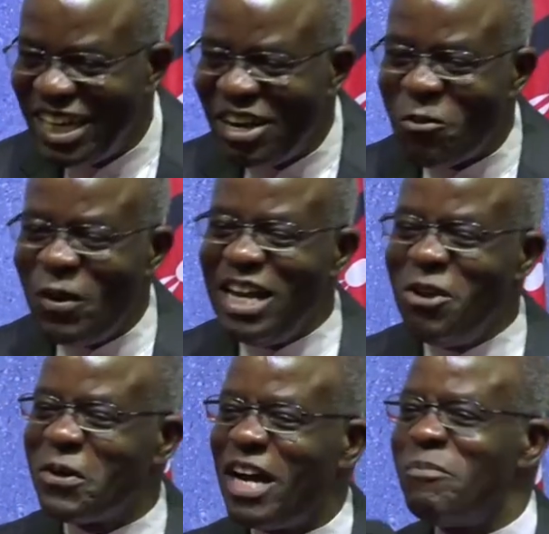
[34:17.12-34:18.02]
When
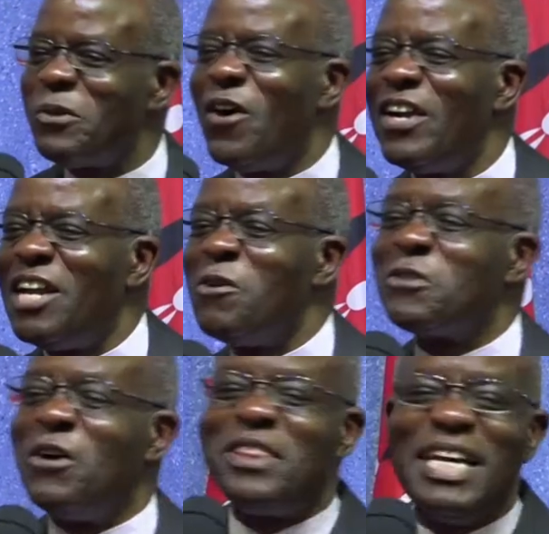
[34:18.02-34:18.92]
you come to God and you
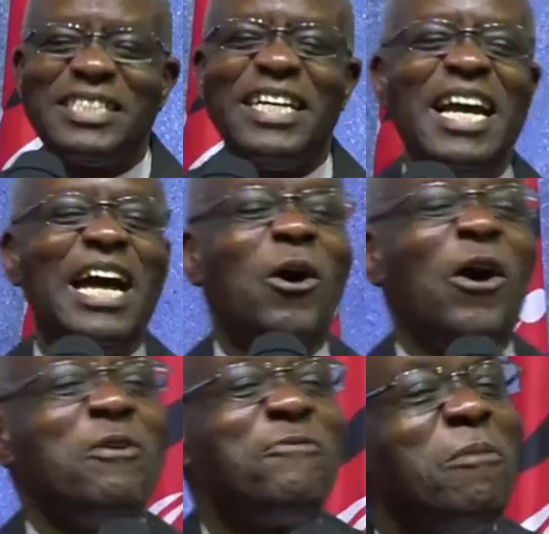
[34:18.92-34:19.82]
say, This year,
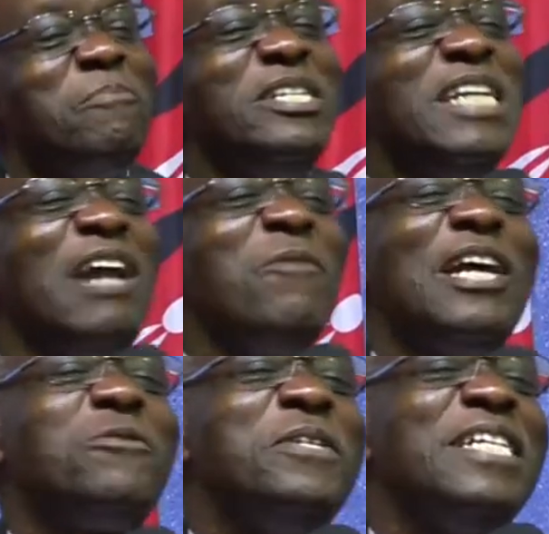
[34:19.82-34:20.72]
Lord, from January
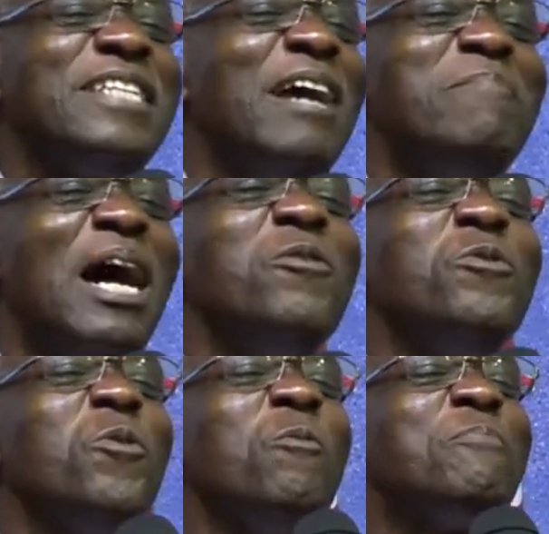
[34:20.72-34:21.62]
to December,
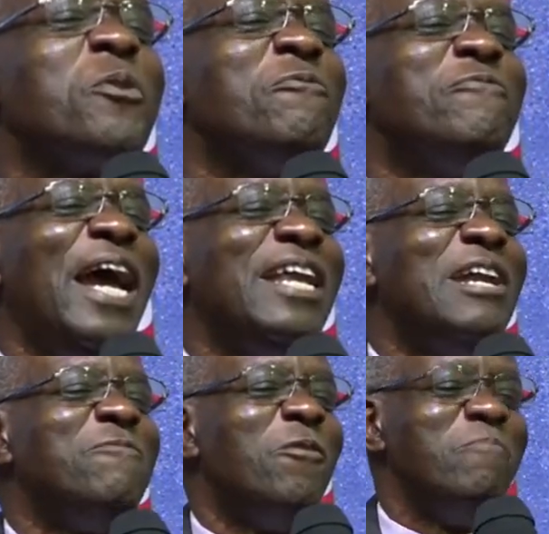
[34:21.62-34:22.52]
you provided
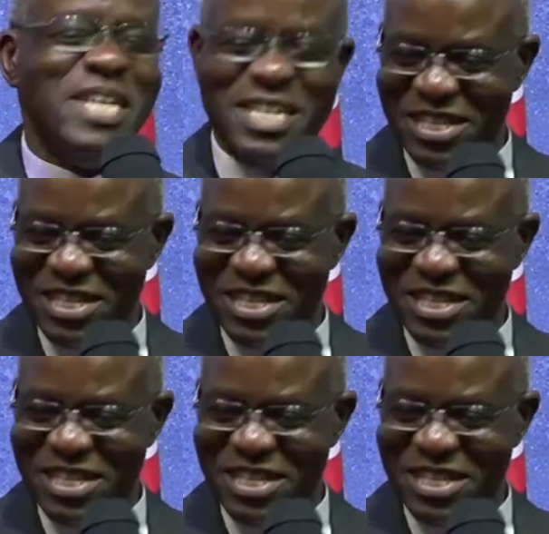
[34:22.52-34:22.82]
for me.